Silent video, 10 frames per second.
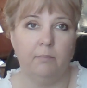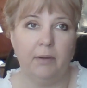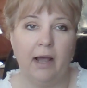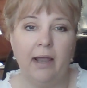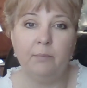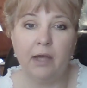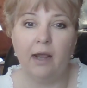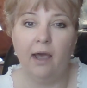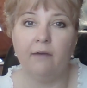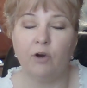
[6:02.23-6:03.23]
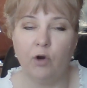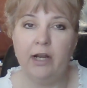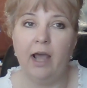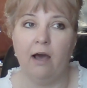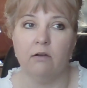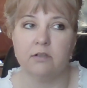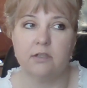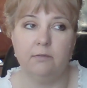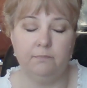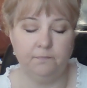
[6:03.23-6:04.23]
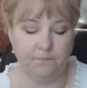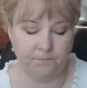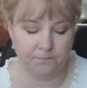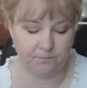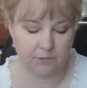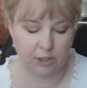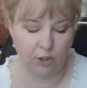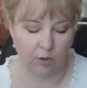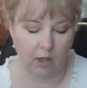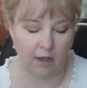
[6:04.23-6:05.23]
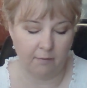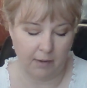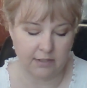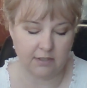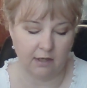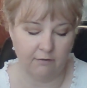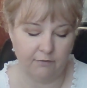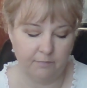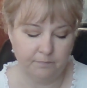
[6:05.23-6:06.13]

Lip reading: but am going to have a greenhouse to do a lot of my stuff.